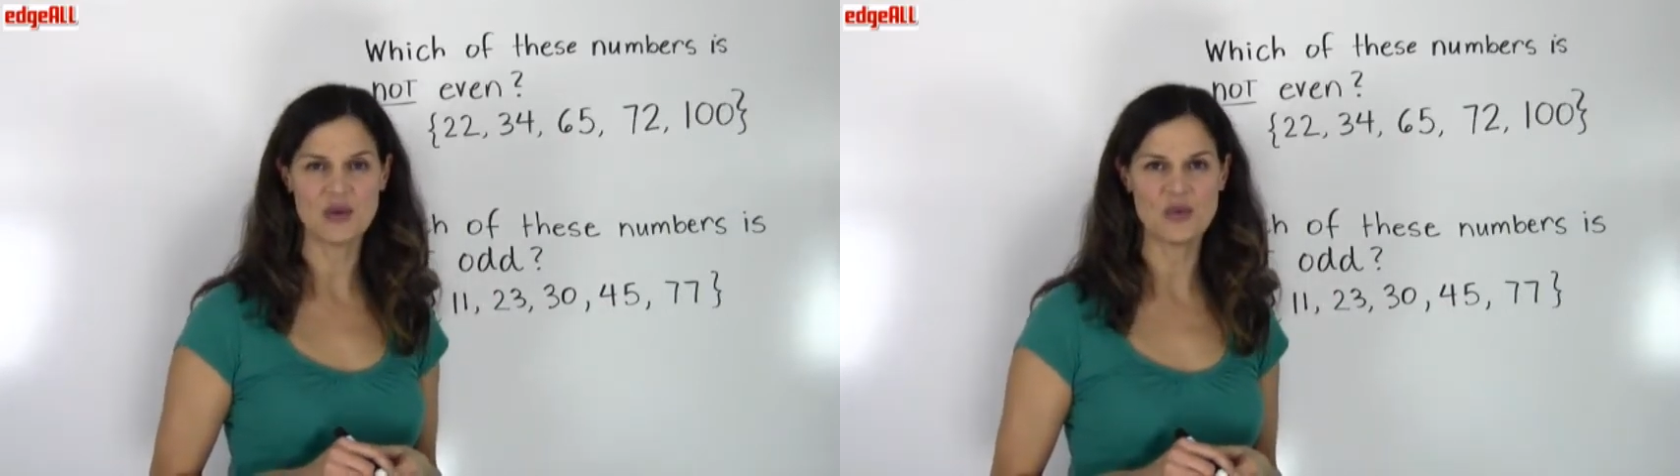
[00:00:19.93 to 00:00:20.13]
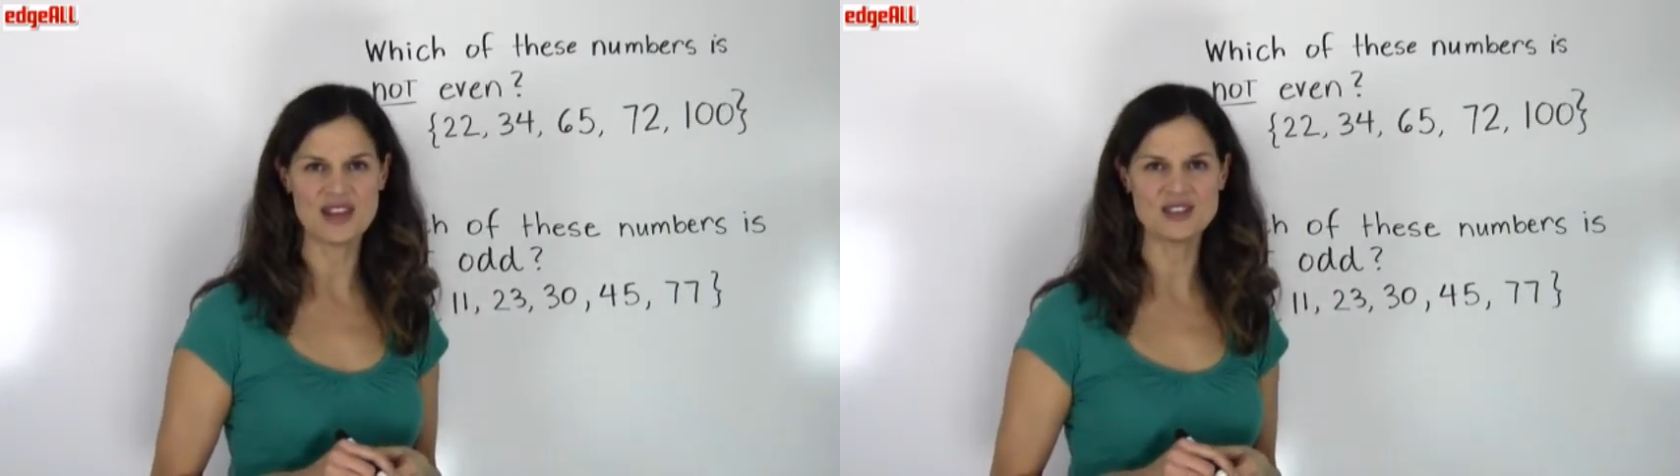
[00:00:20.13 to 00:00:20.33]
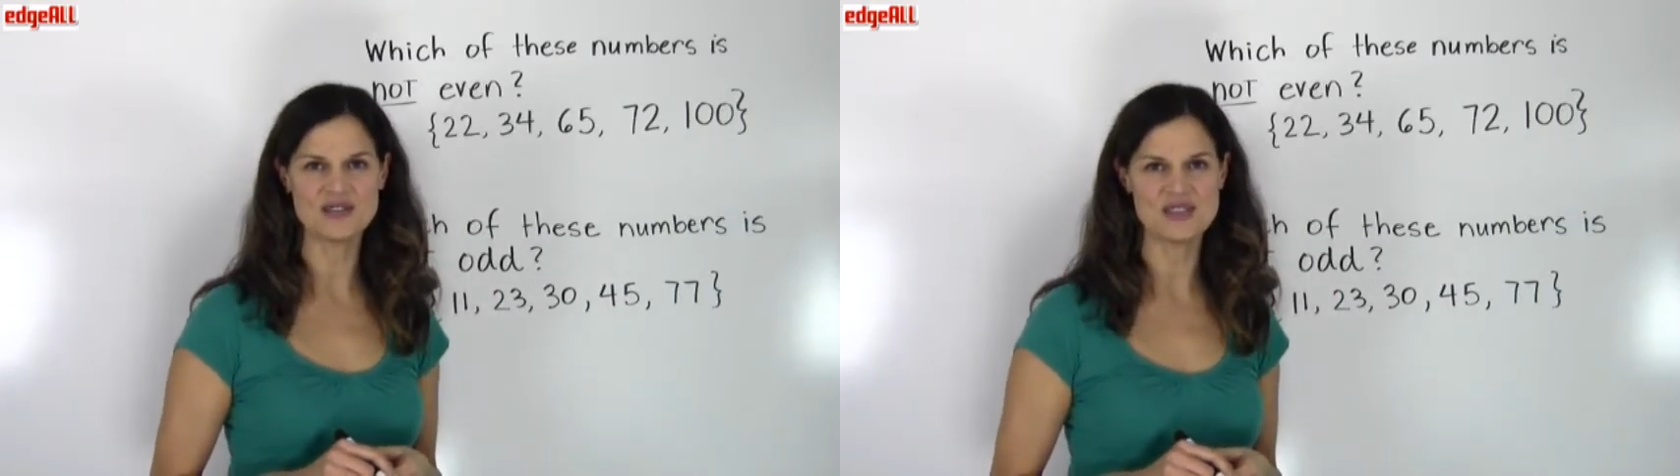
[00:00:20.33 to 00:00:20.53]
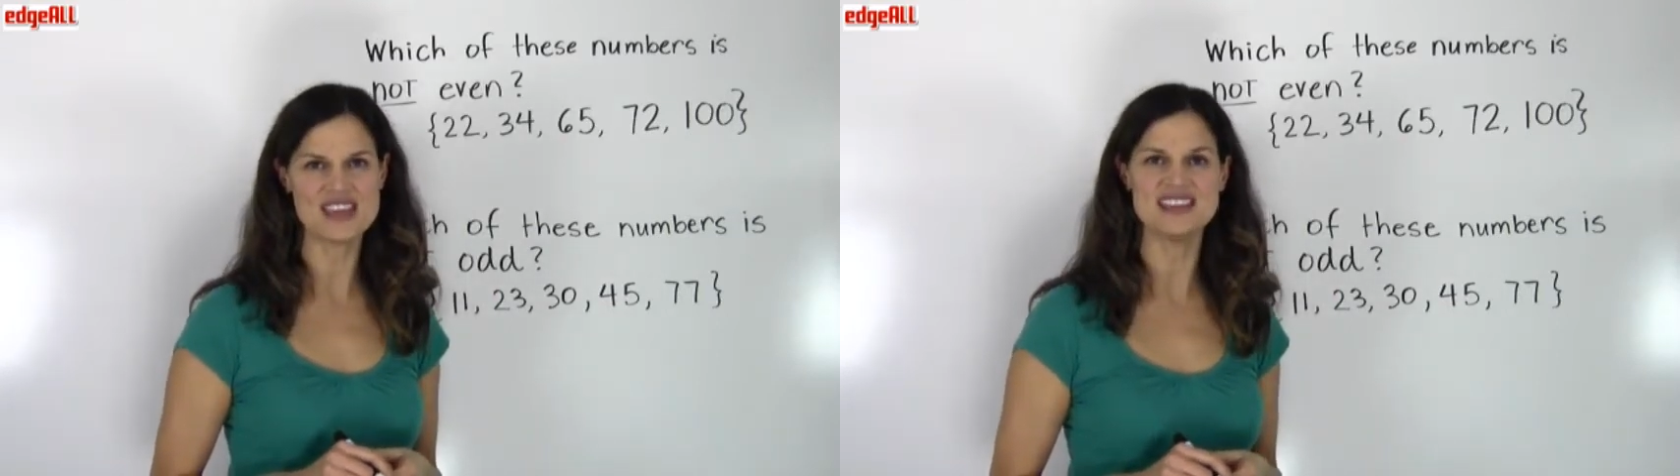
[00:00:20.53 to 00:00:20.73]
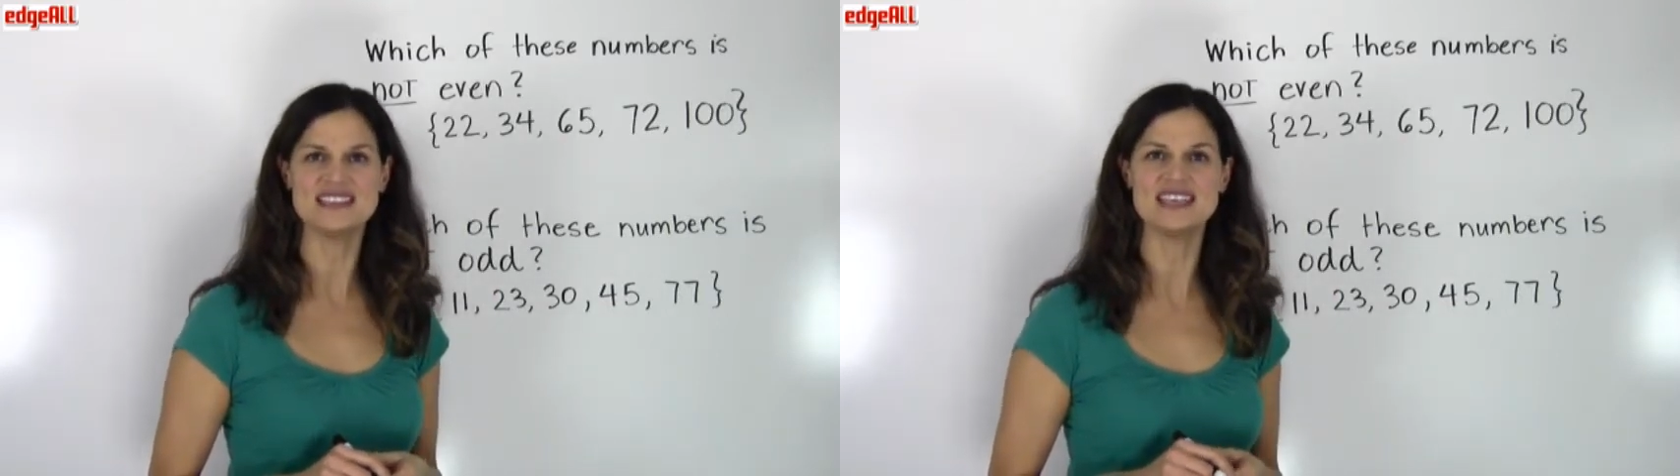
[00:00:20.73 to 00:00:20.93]
which of
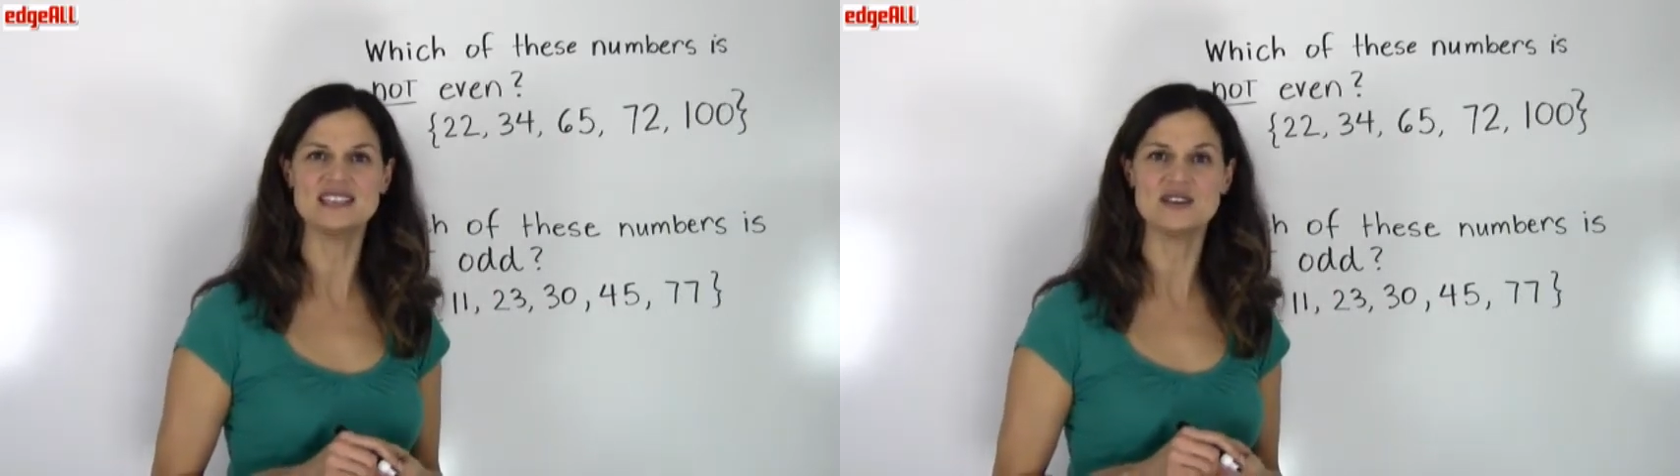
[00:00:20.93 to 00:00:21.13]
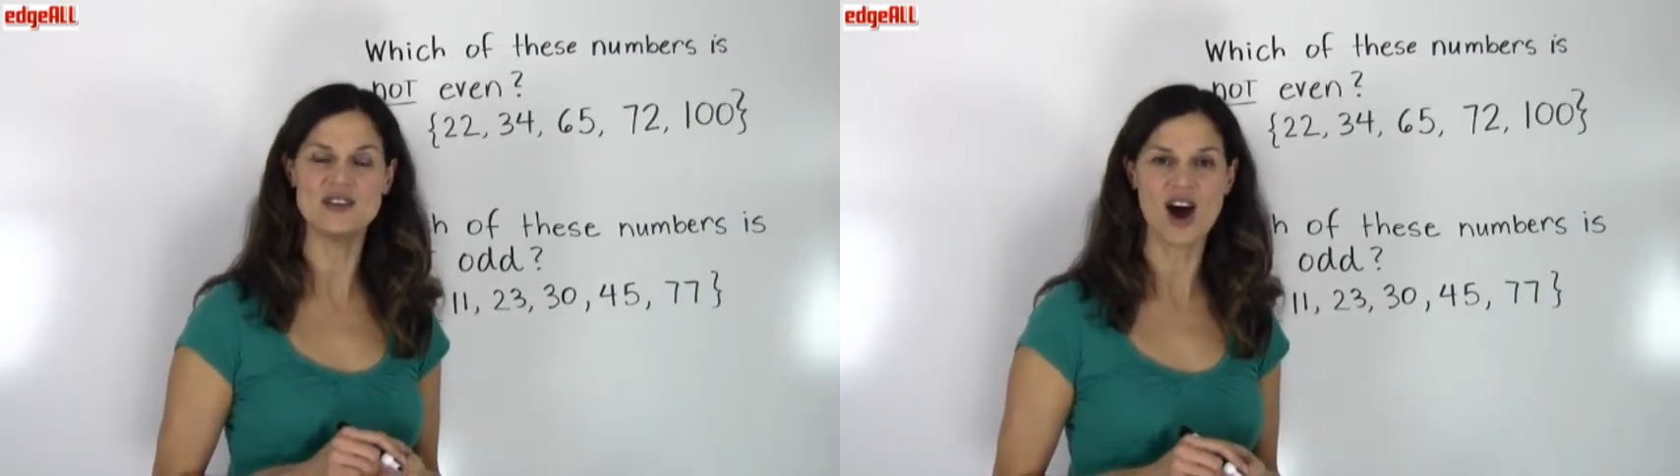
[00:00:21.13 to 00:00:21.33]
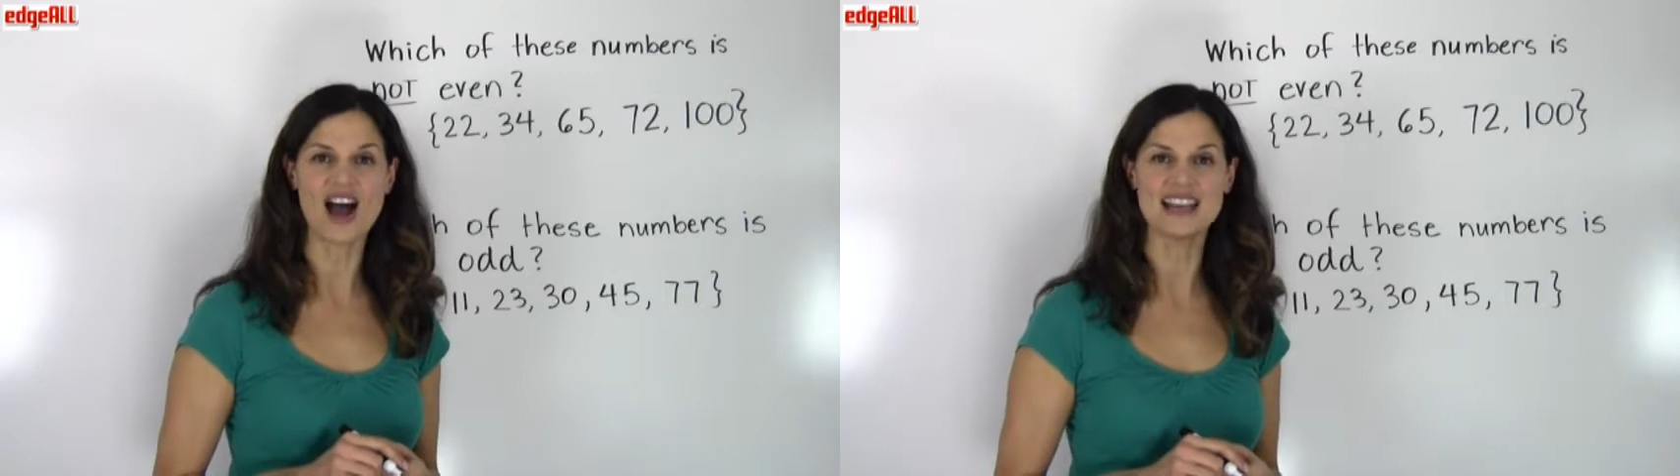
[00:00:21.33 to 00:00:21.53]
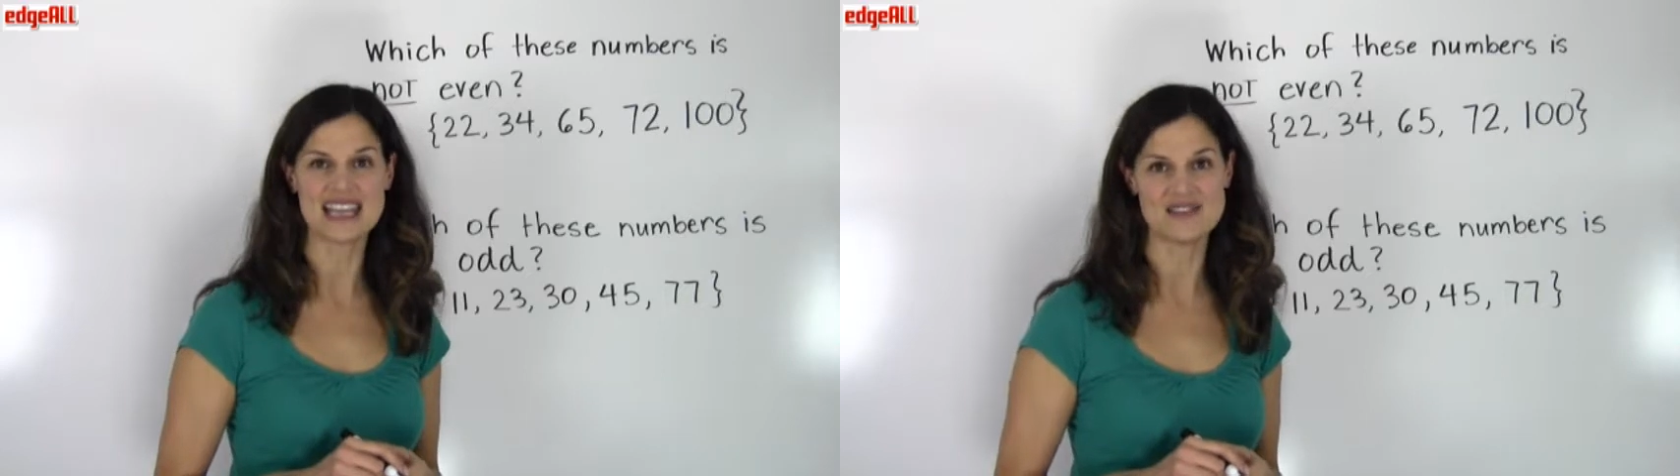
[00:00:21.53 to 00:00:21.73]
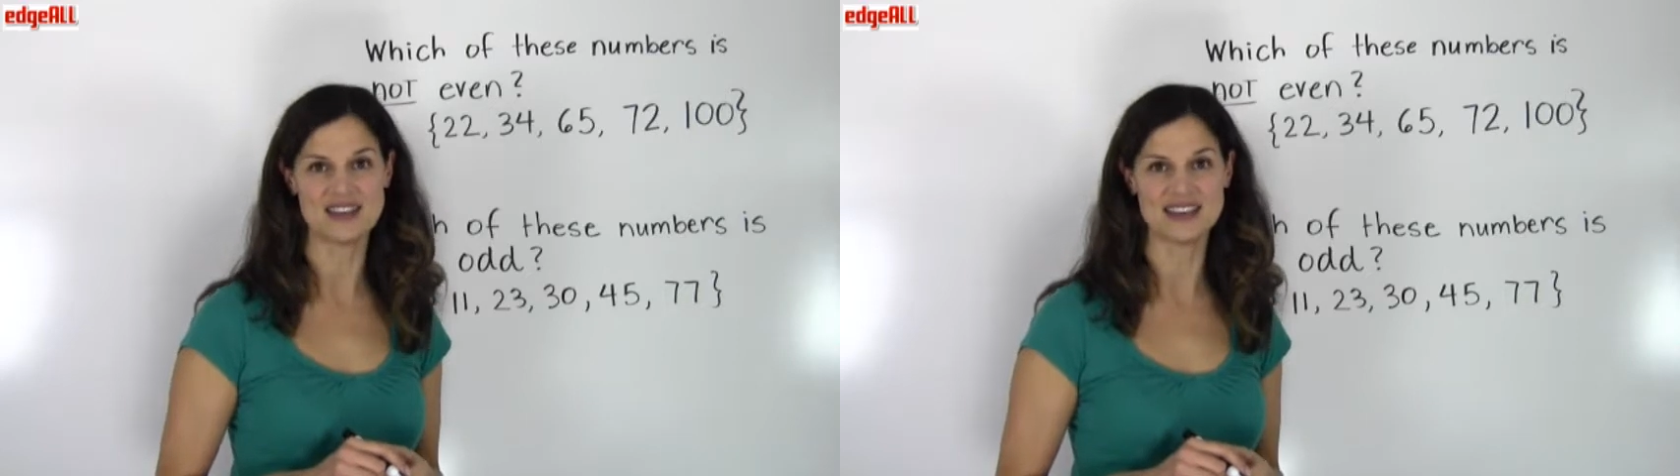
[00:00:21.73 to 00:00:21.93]
these is not
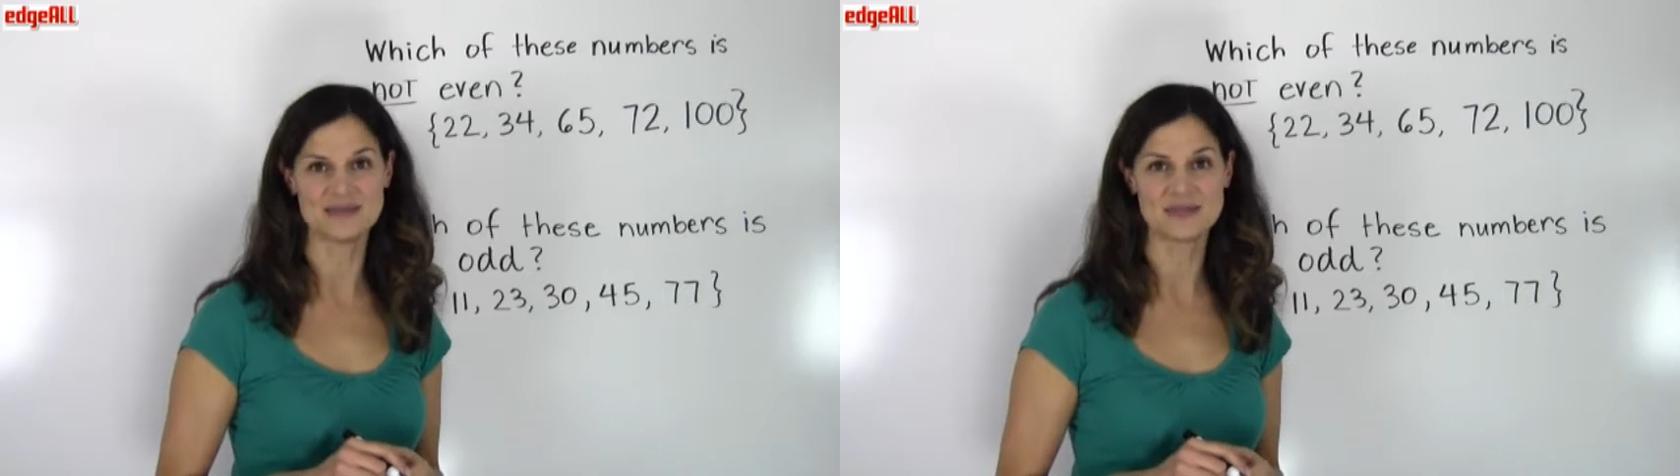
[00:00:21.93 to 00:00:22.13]
even.